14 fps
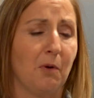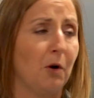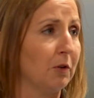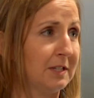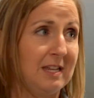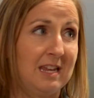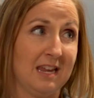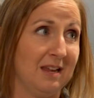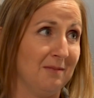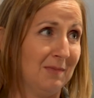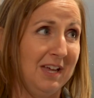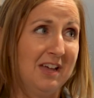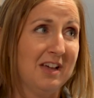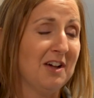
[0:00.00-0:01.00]
small
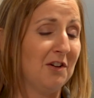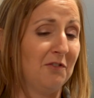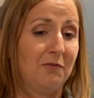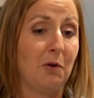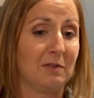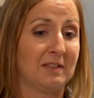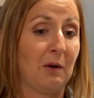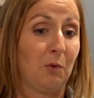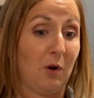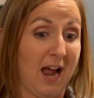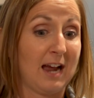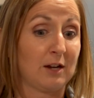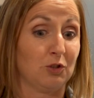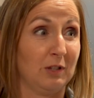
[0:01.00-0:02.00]
team of folks that
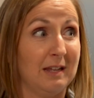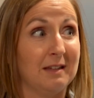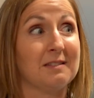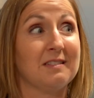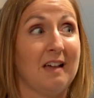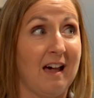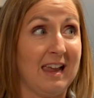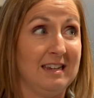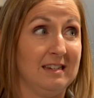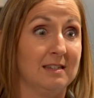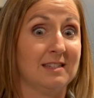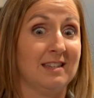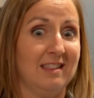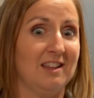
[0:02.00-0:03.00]
were actually
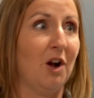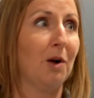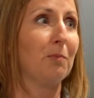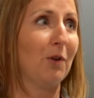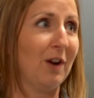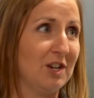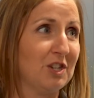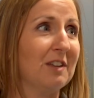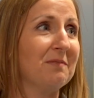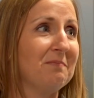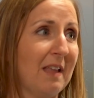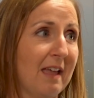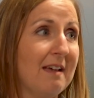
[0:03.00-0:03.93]
assigned to the operation.